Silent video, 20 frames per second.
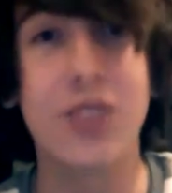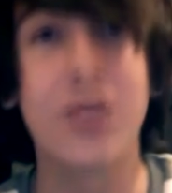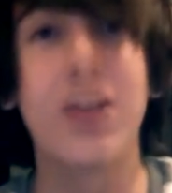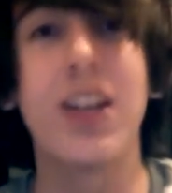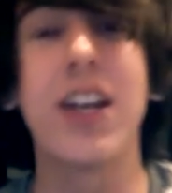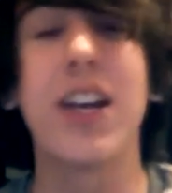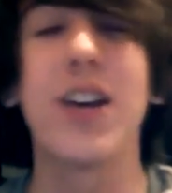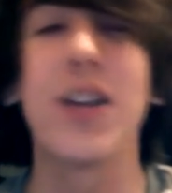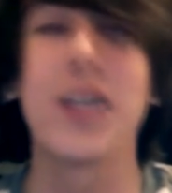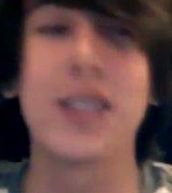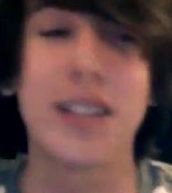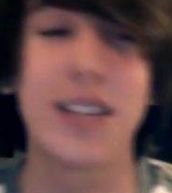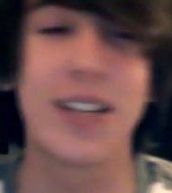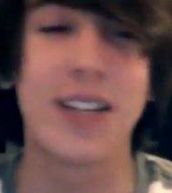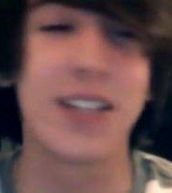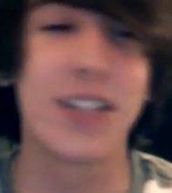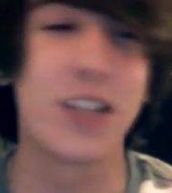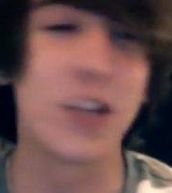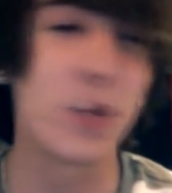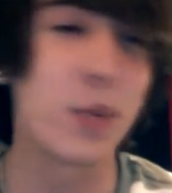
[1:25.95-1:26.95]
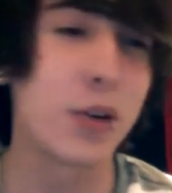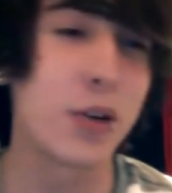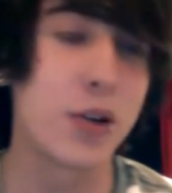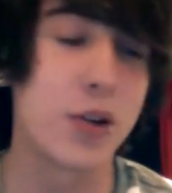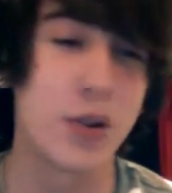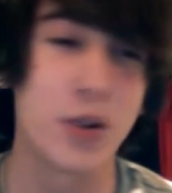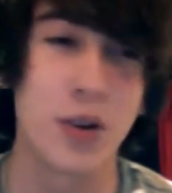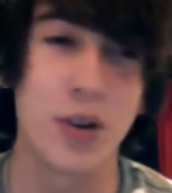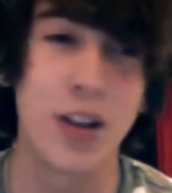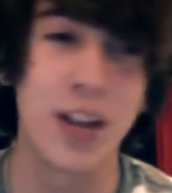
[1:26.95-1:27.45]
videos, and it's super
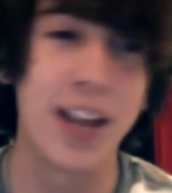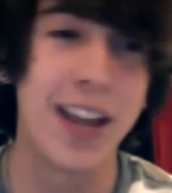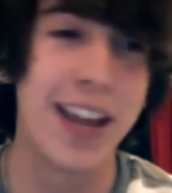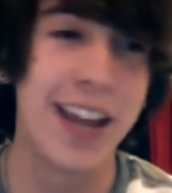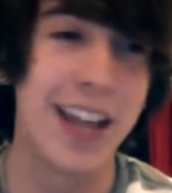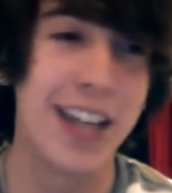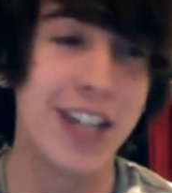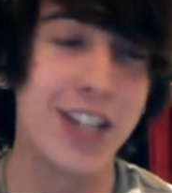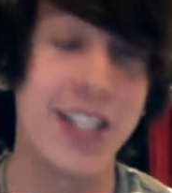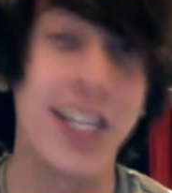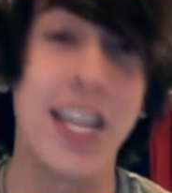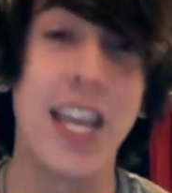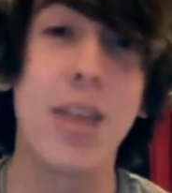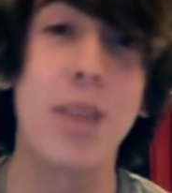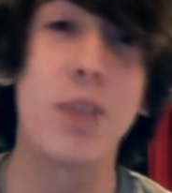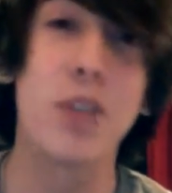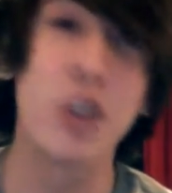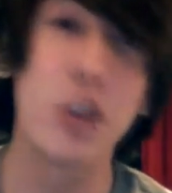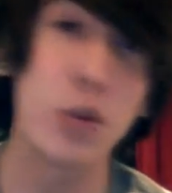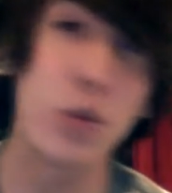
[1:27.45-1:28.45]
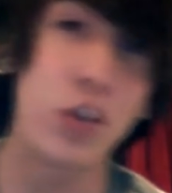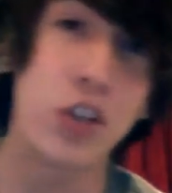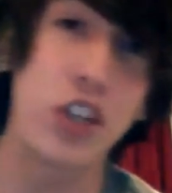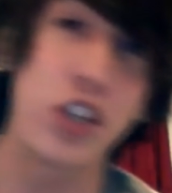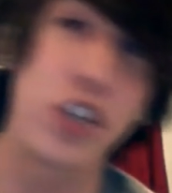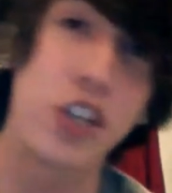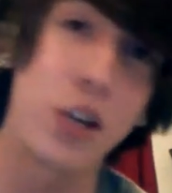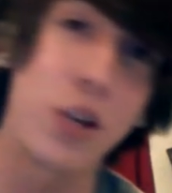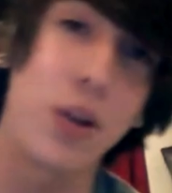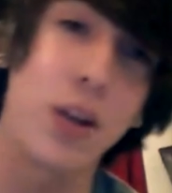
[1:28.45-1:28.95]
cool, and just keep doing what
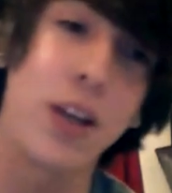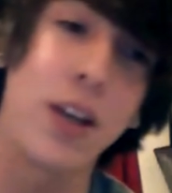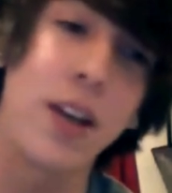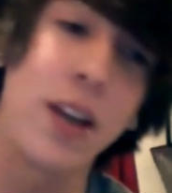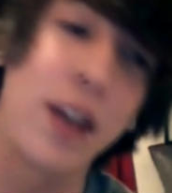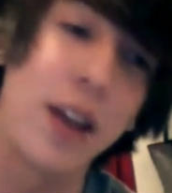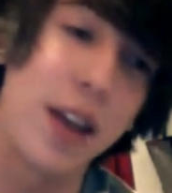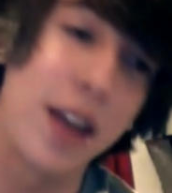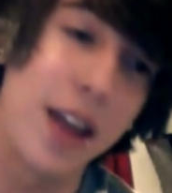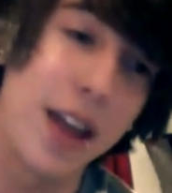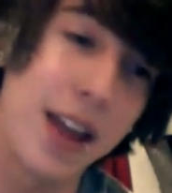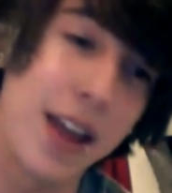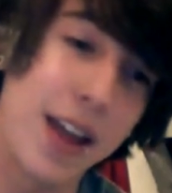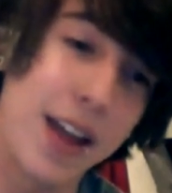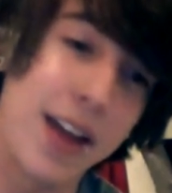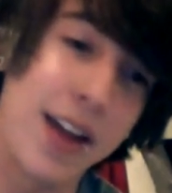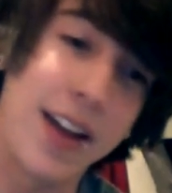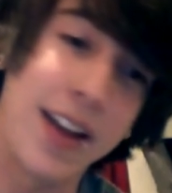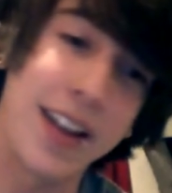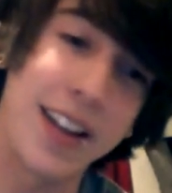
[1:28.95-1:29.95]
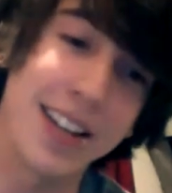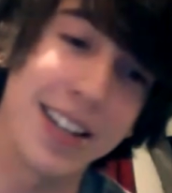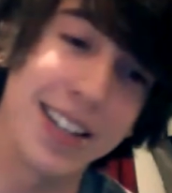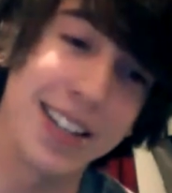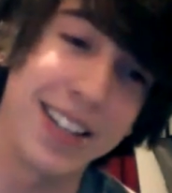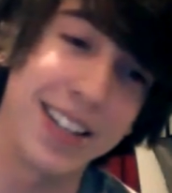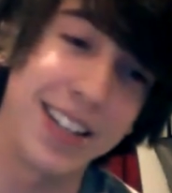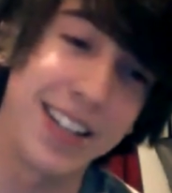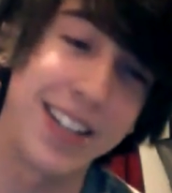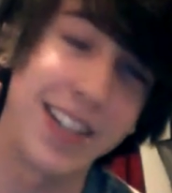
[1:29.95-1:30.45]
you're doing,
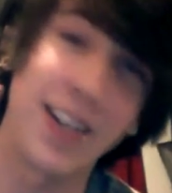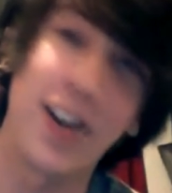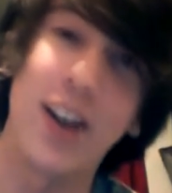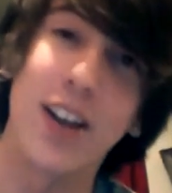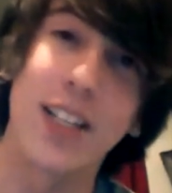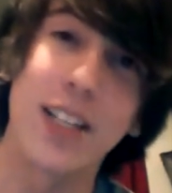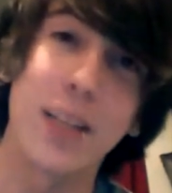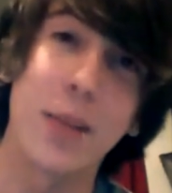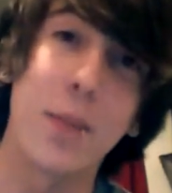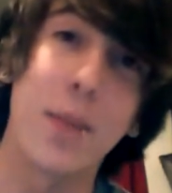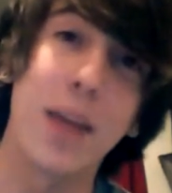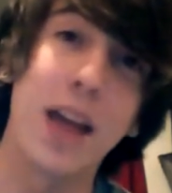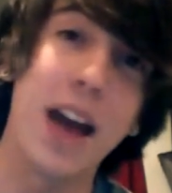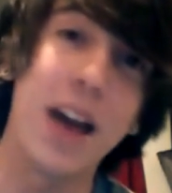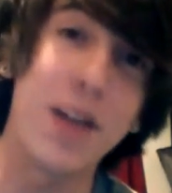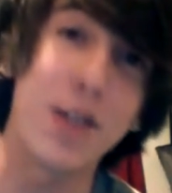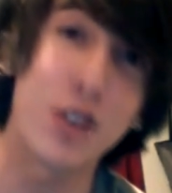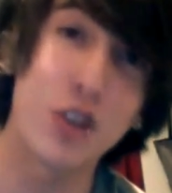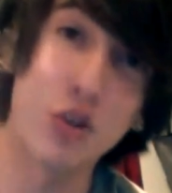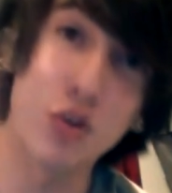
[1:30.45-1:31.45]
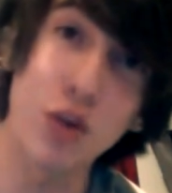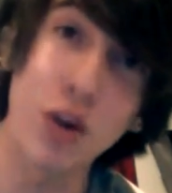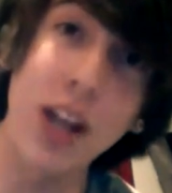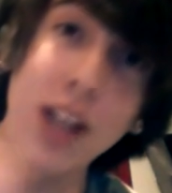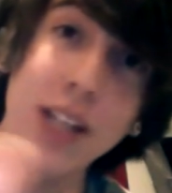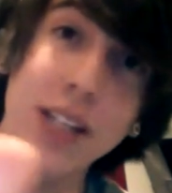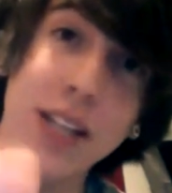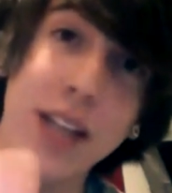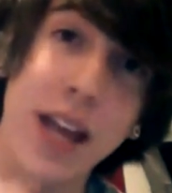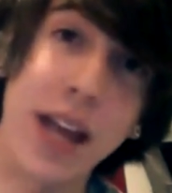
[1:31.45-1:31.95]
and it's awesome. Have a
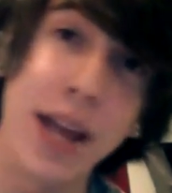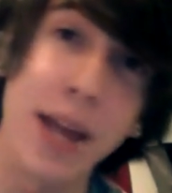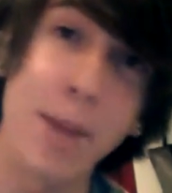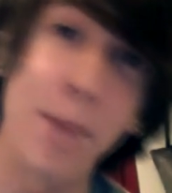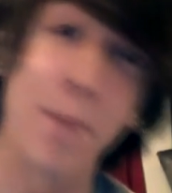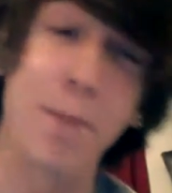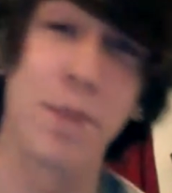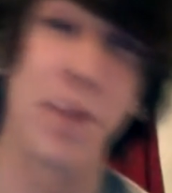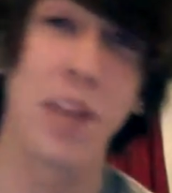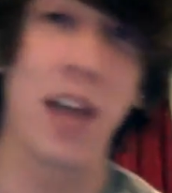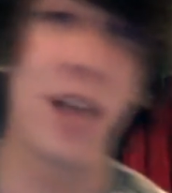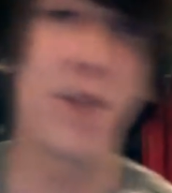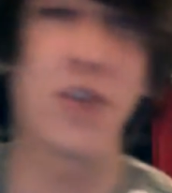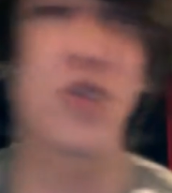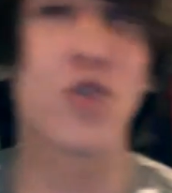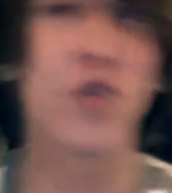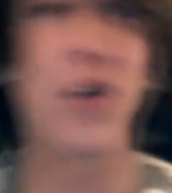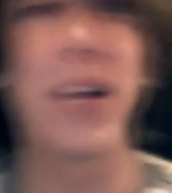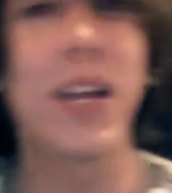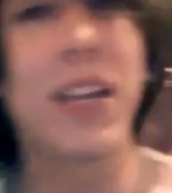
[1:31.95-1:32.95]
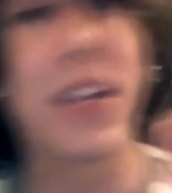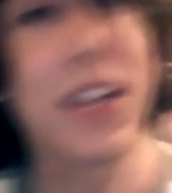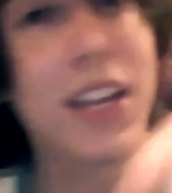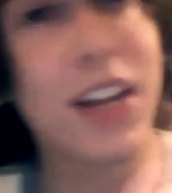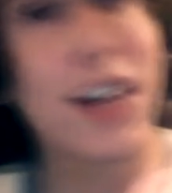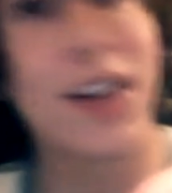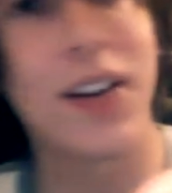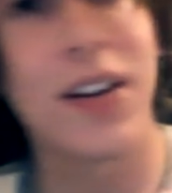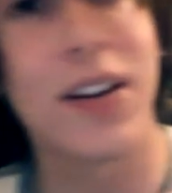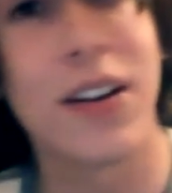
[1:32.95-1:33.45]
great day, have a great
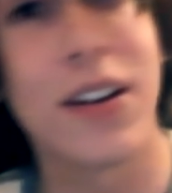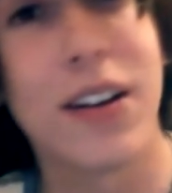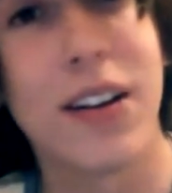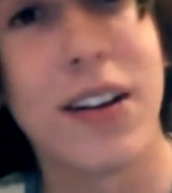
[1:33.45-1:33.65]
year,